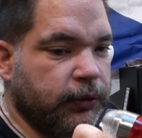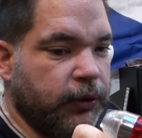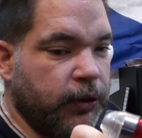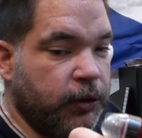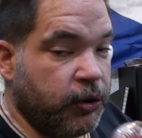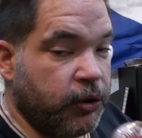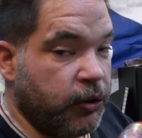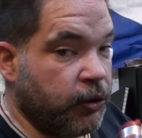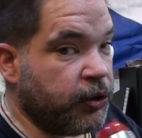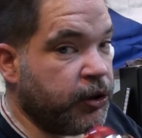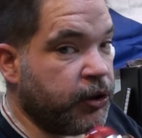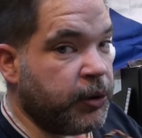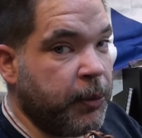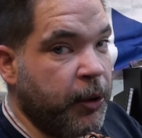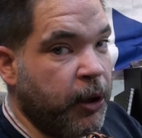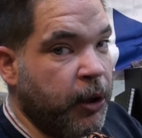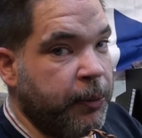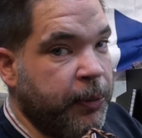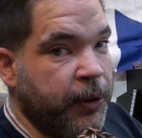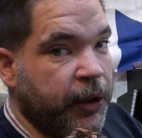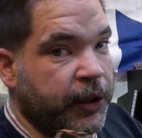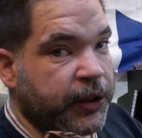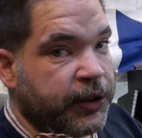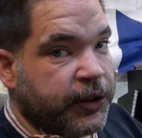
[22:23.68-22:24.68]
As long as the
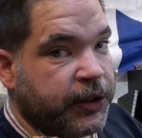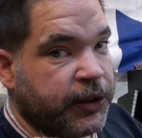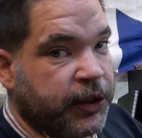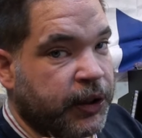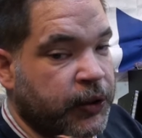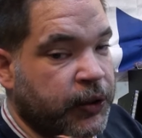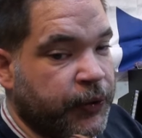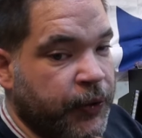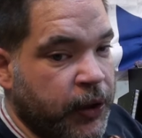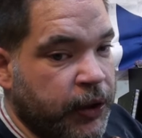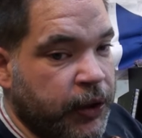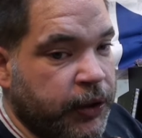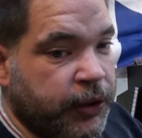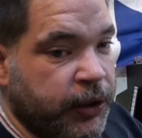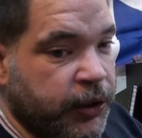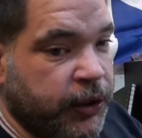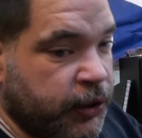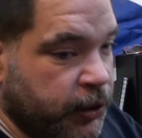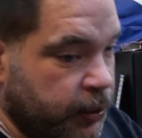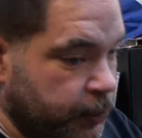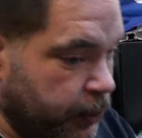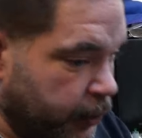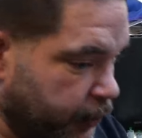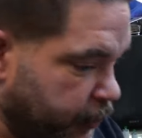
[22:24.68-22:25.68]
motorbike's a 6-volt
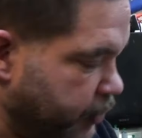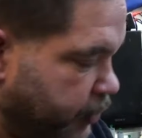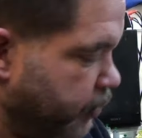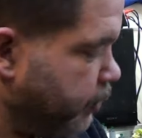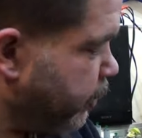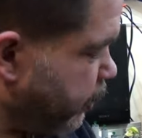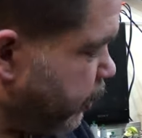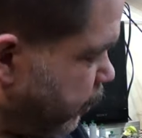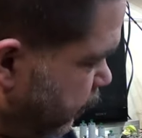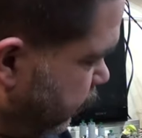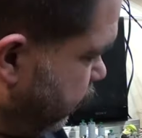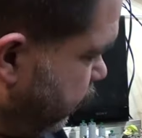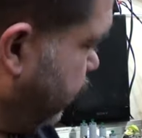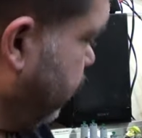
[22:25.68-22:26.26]
system, of course.